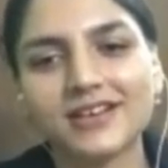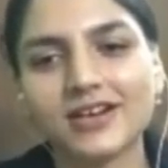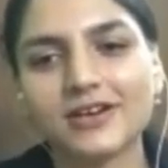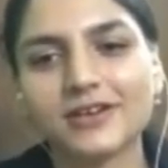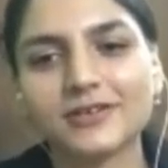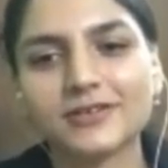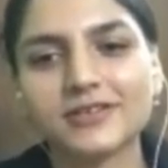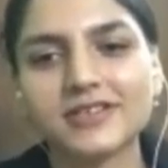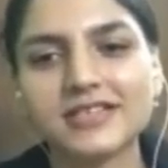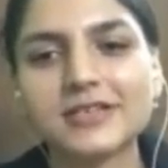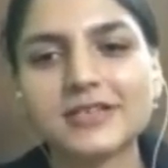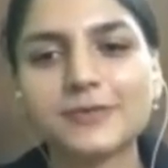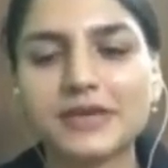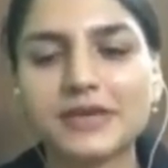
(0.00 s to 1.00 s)

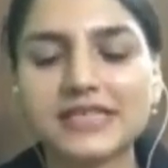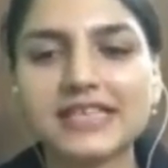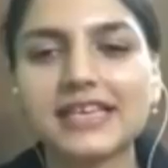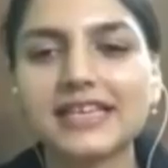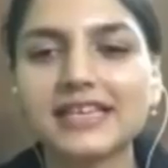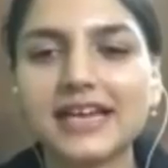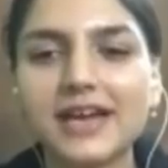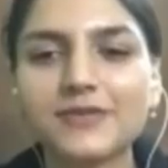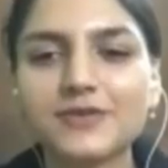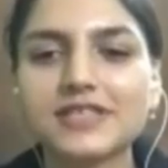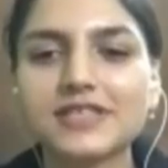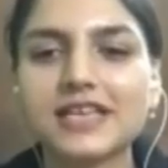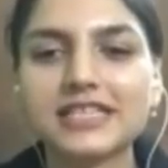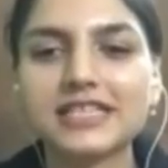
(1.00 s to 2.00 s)
So basically, I
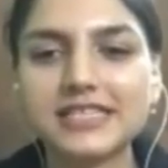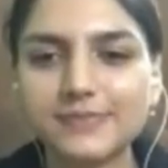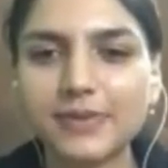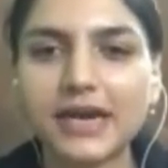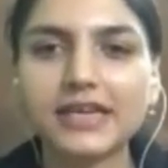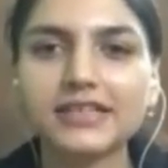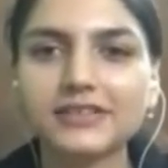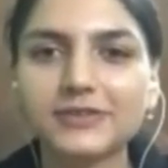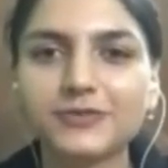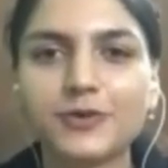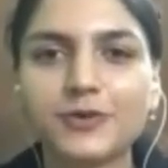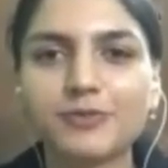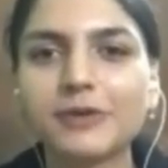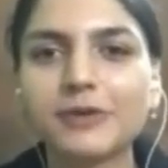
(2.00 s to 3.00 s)
was inspired
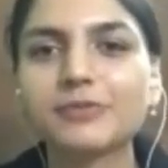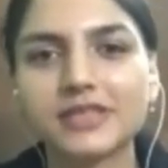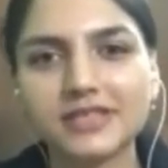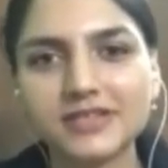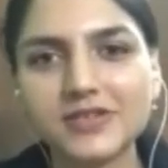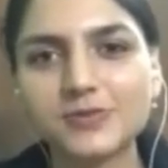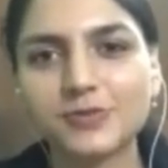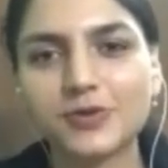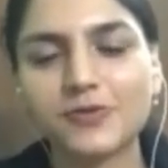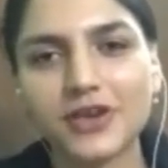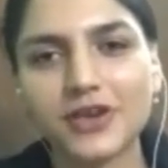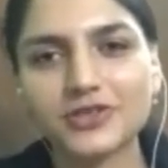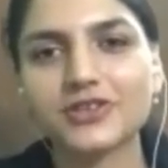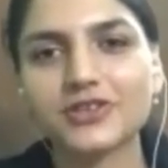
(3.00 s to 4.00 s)
from my mother's
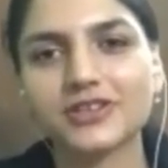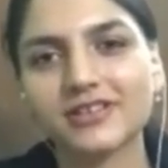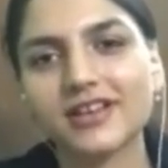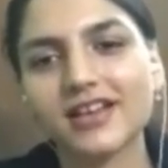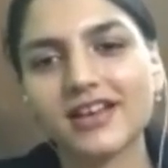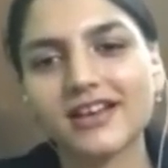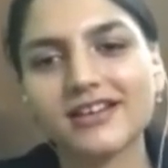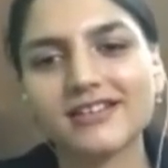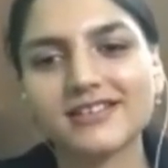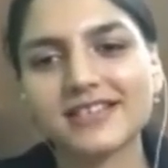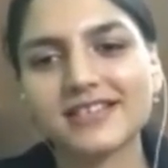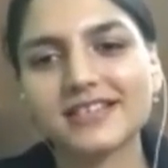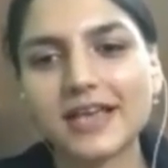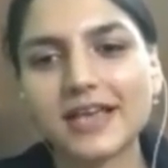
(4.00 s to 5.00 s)
profession
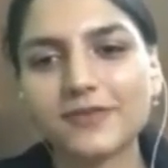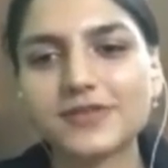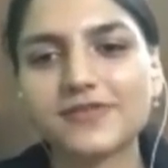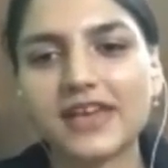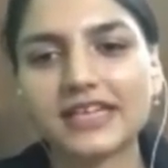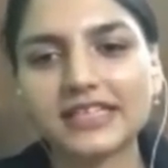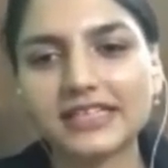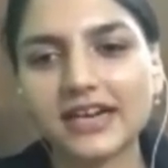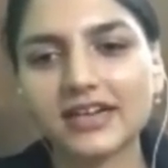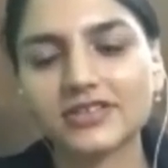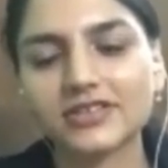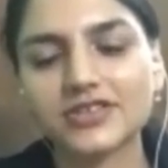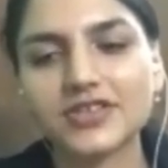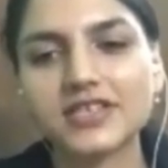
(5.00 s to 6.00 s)
since I was very
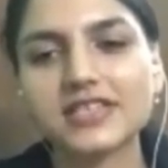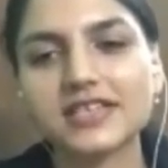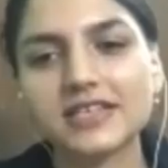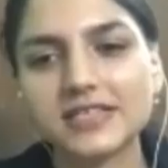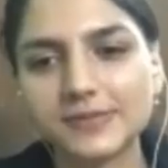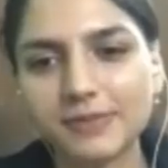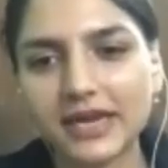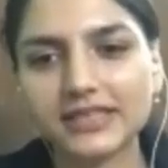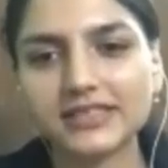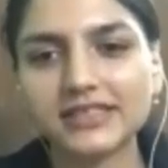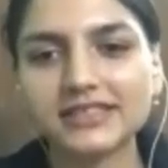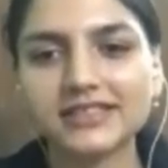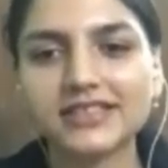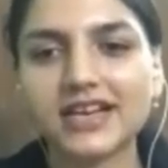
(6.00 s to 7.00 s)
young. She's an
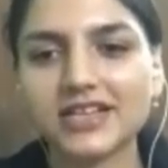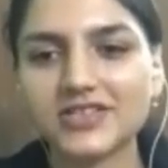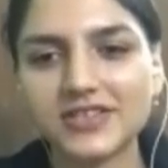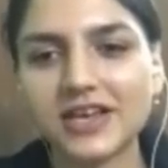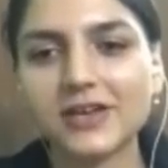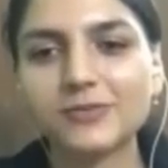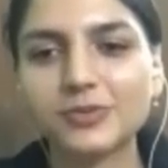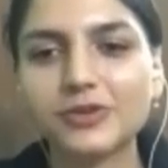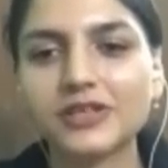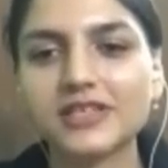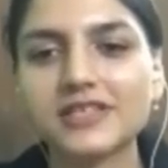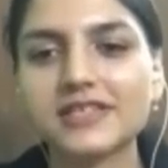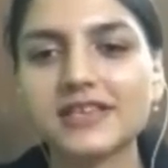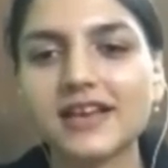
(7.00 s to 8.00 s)
inspector in the Rajasthan
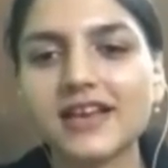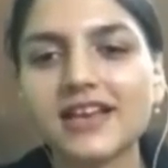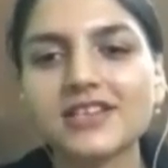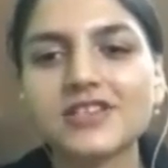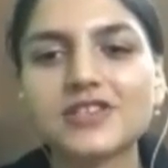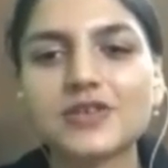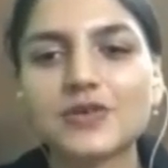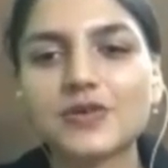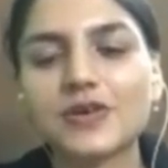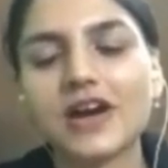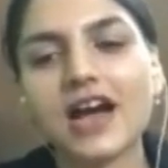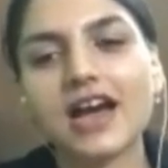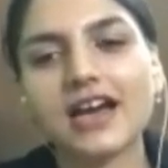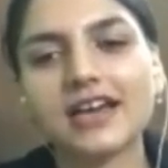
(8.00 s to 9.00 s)
Police. So
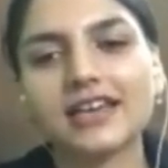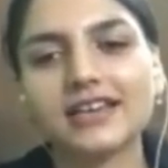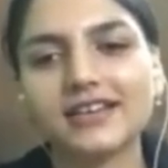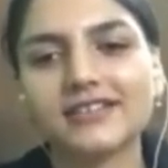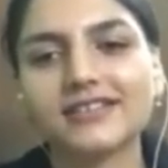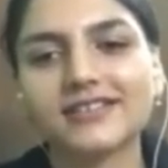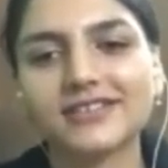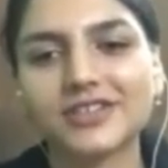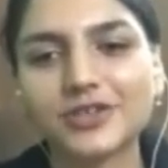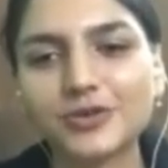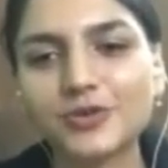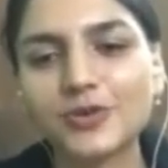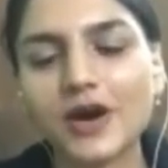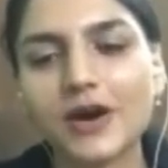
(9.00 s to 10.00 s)
I
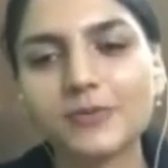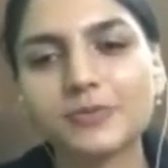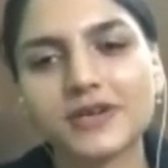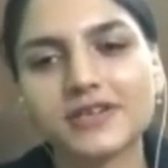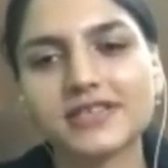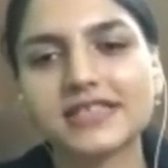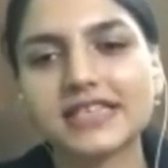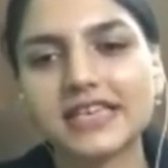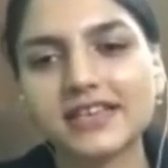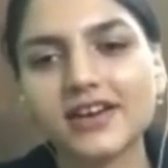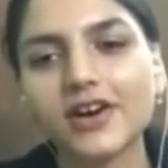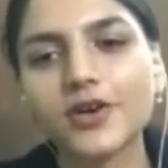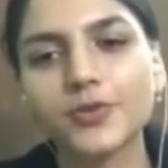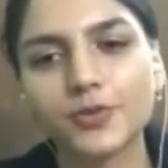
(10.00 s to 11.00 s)
grew up
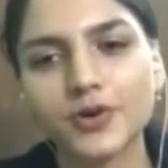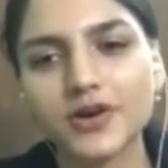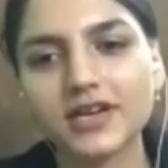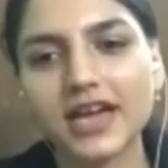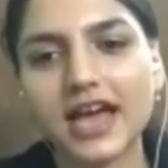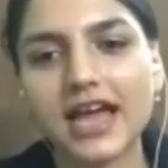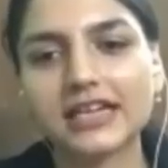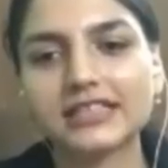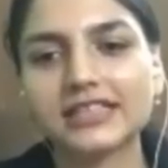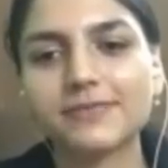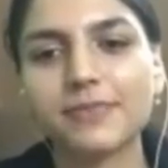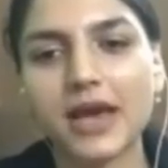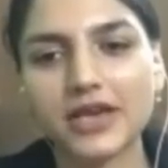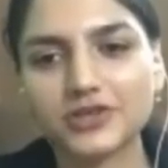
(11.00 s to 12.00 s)
seeing her work and
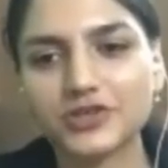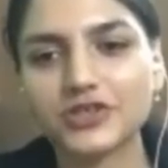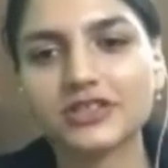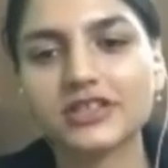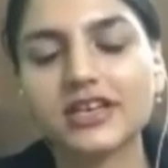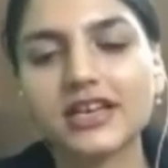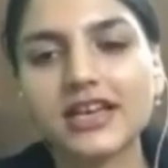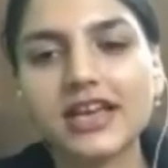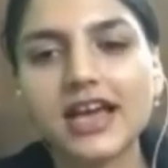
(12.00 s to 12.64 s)
the passion